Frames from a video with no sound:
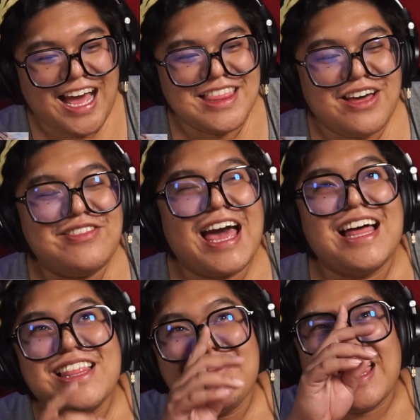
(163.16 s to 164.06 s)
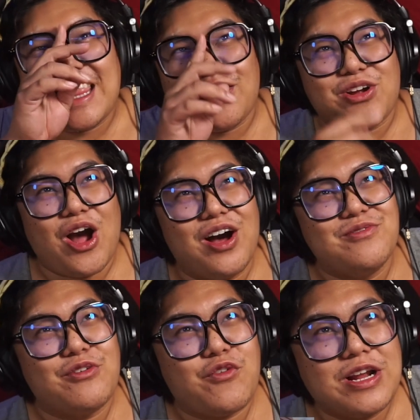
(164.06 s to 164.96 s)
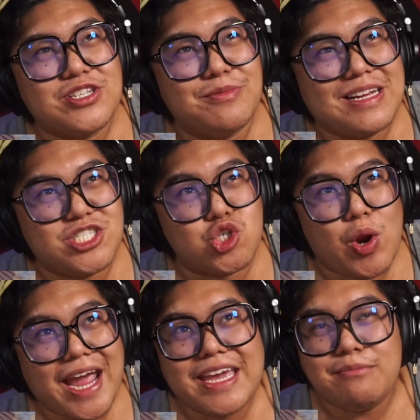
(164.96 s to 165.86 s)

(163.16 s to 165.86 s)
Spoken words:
love that they're referring to him as Dragon